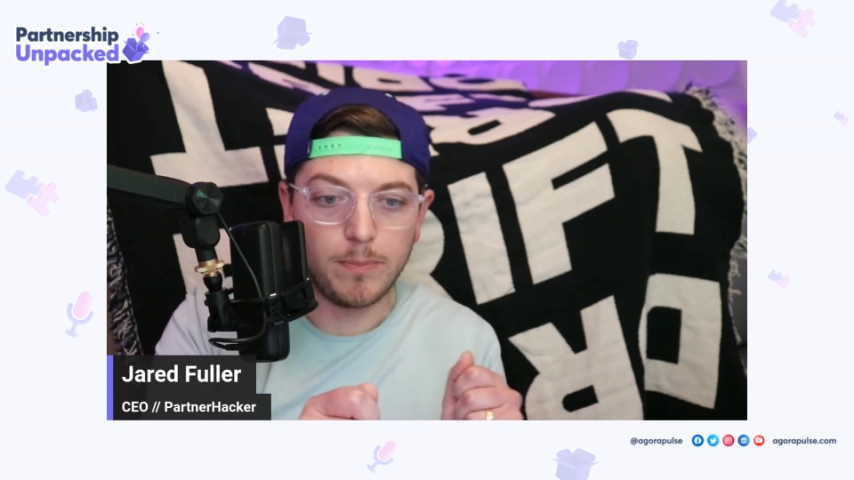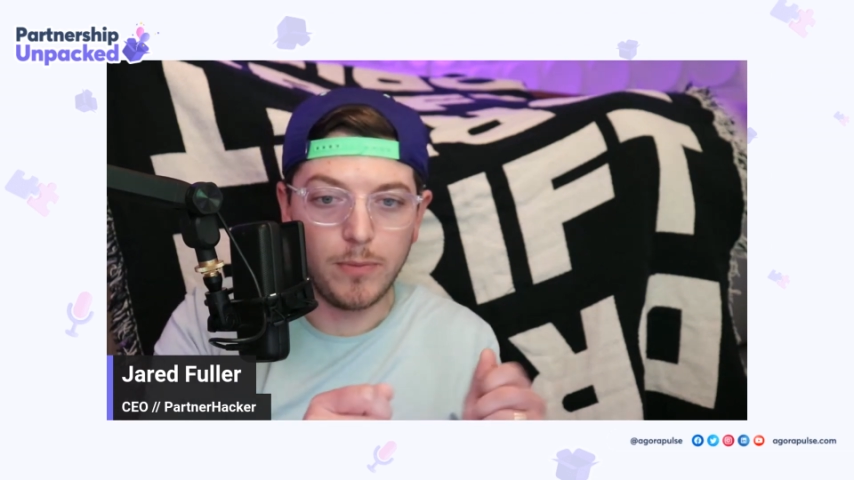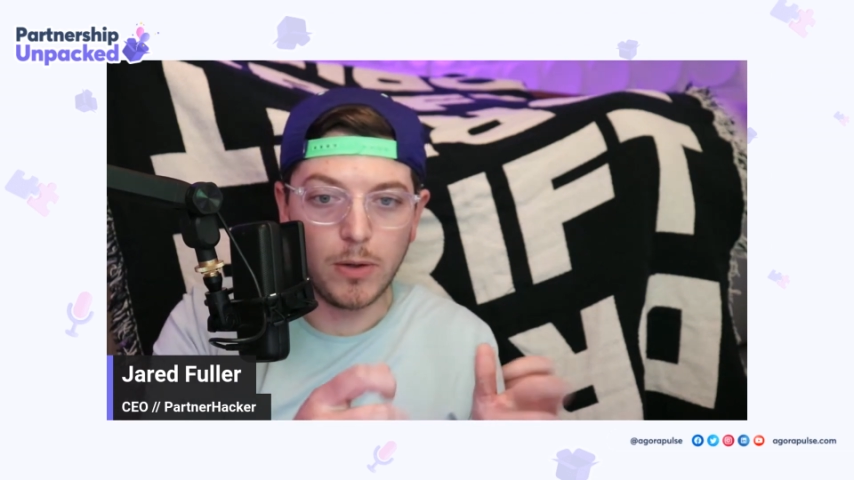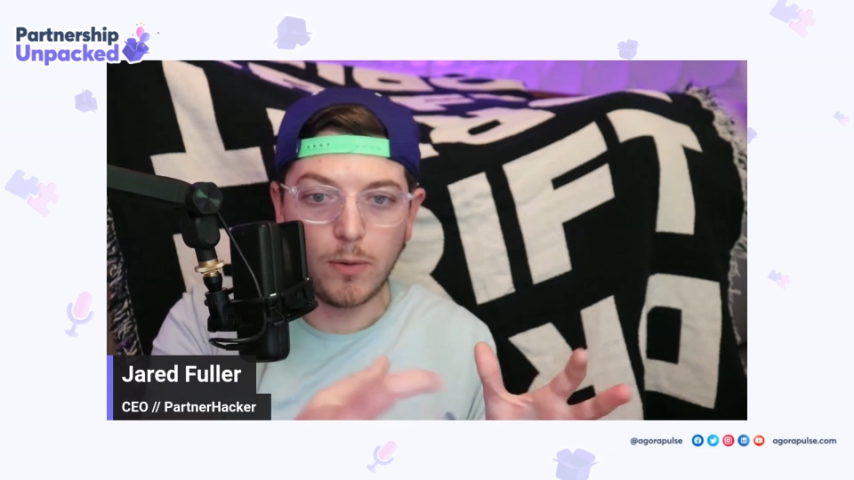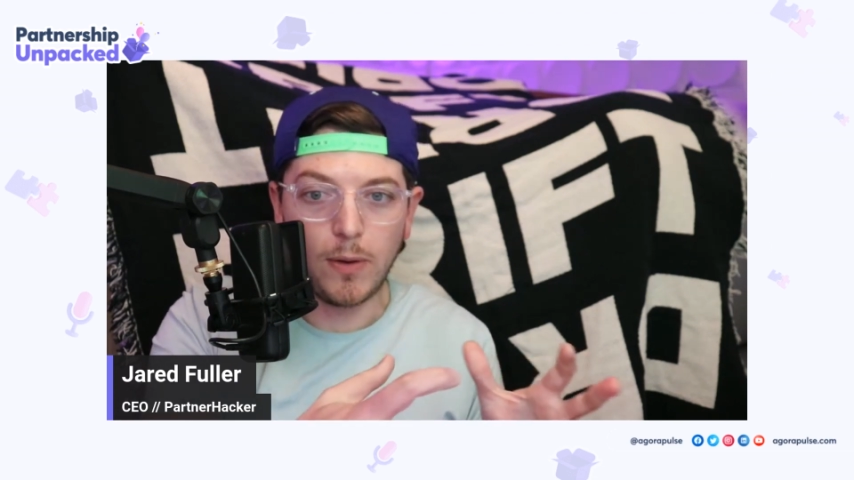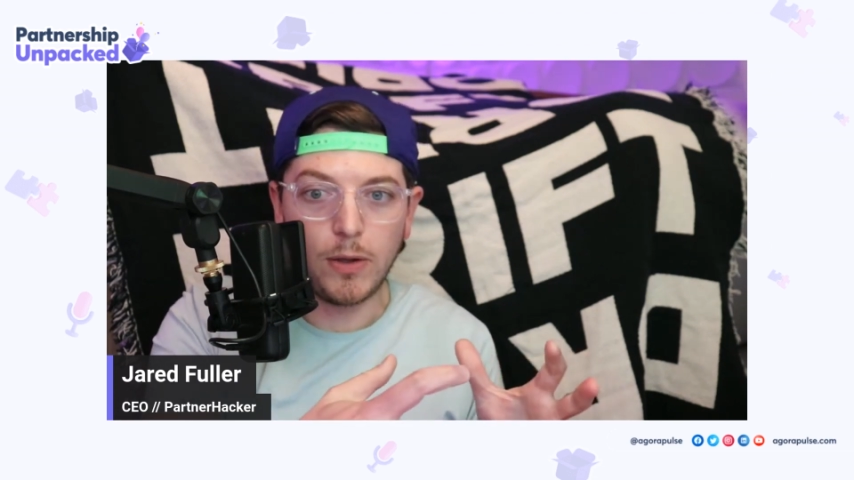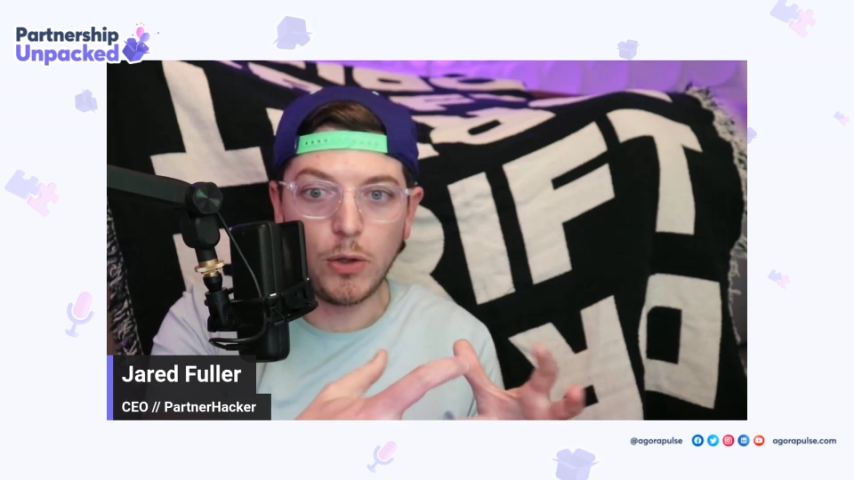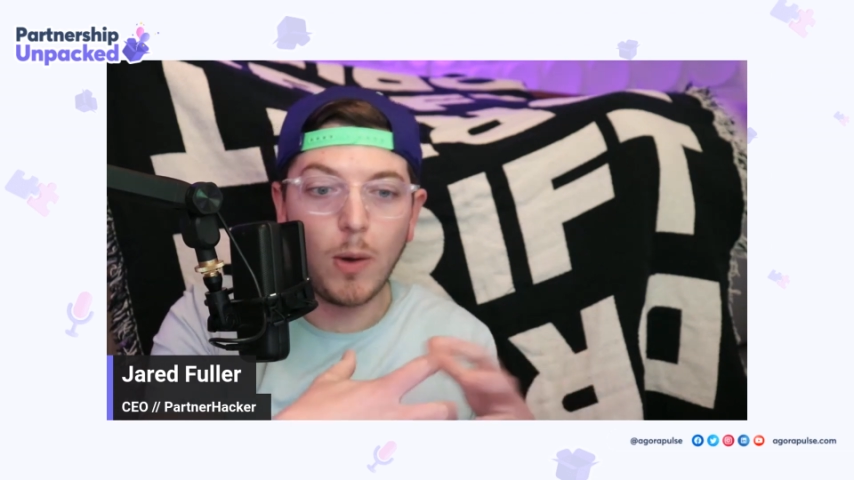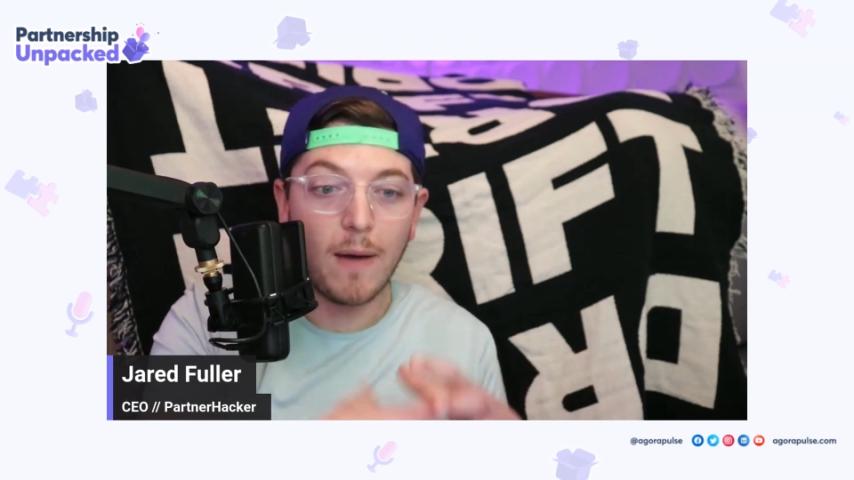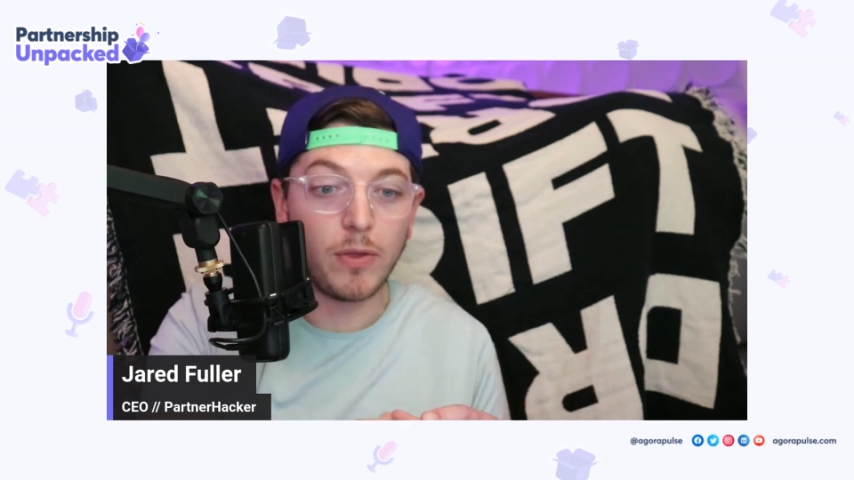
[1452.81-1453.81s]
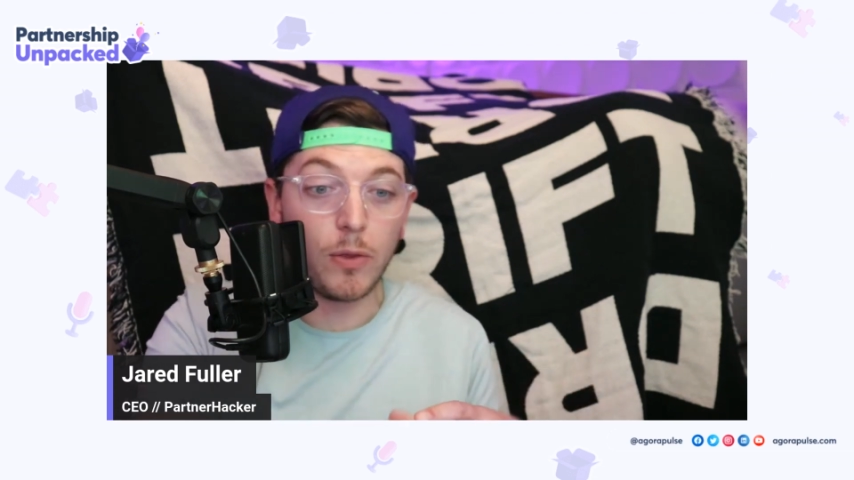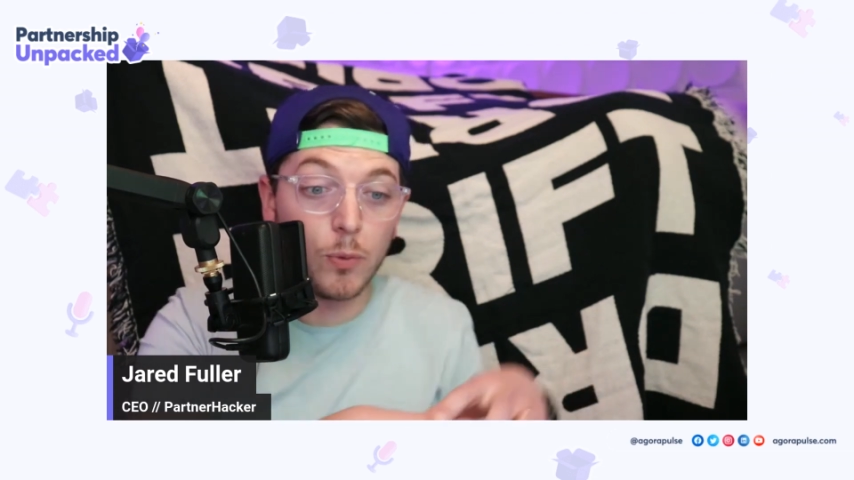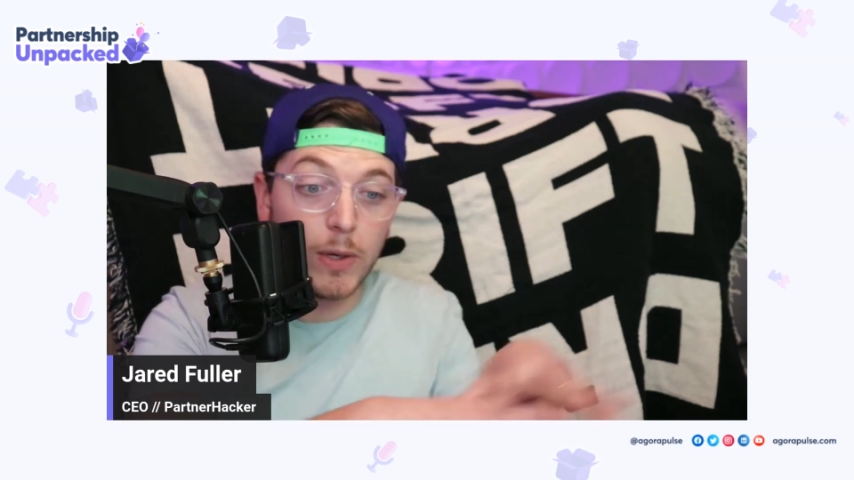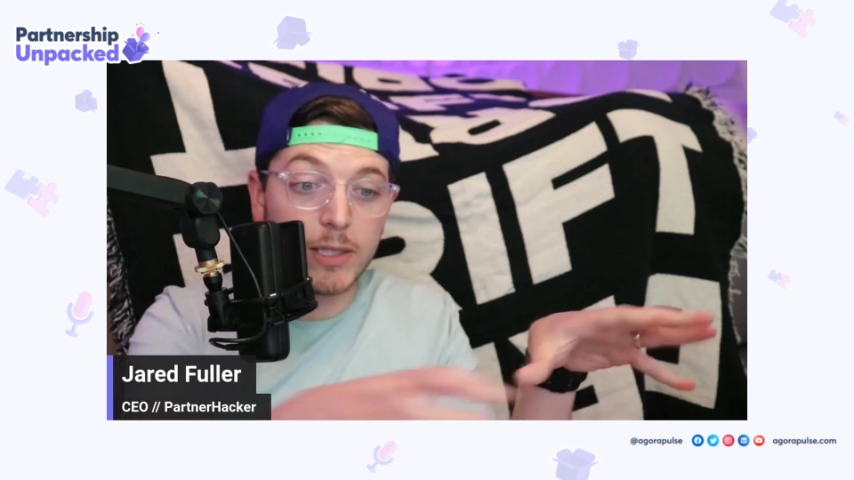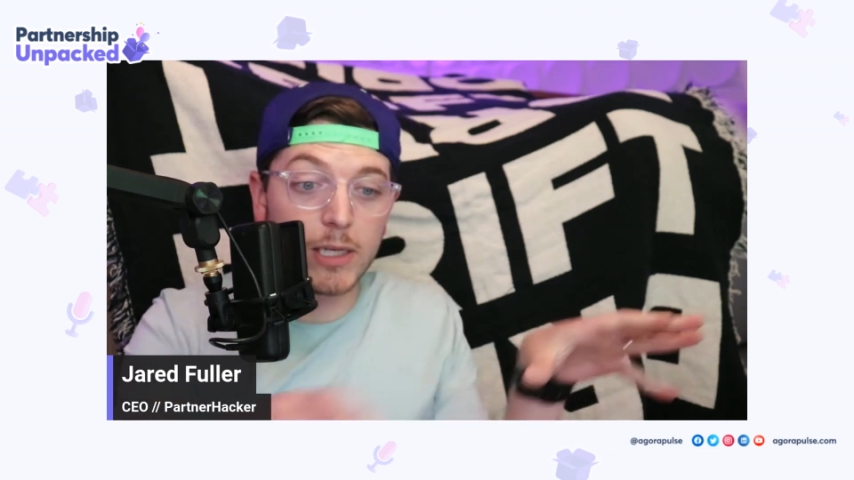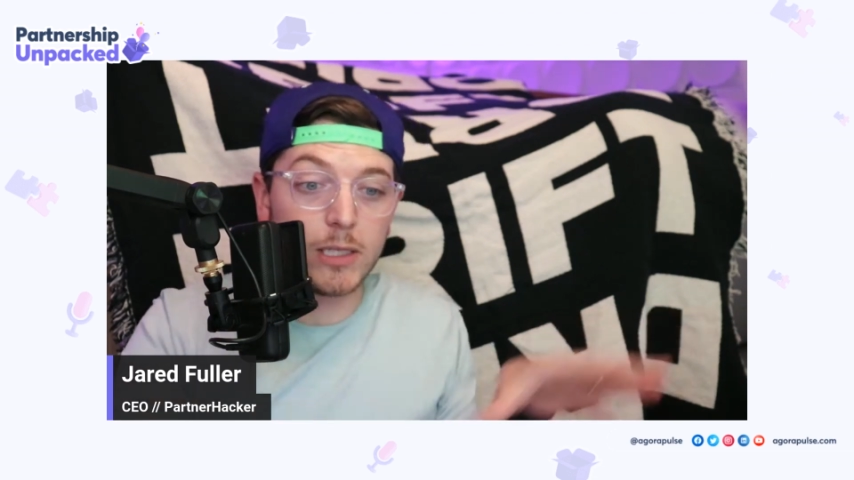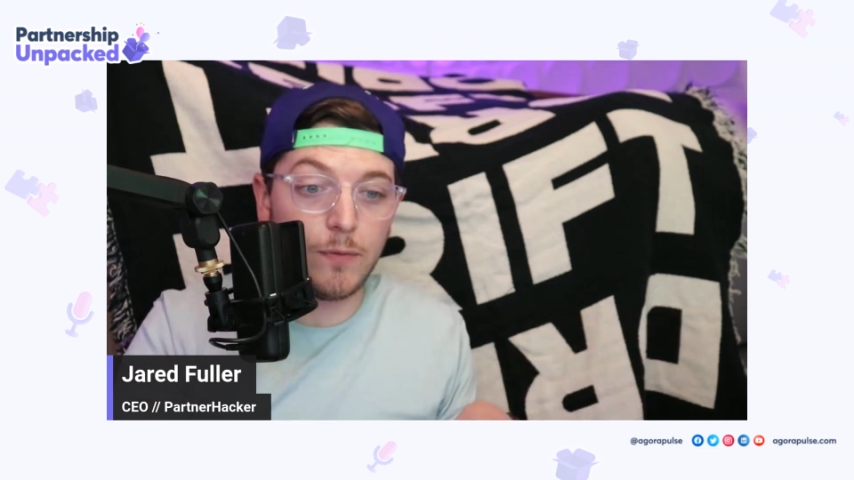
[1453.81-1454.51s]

you have the 360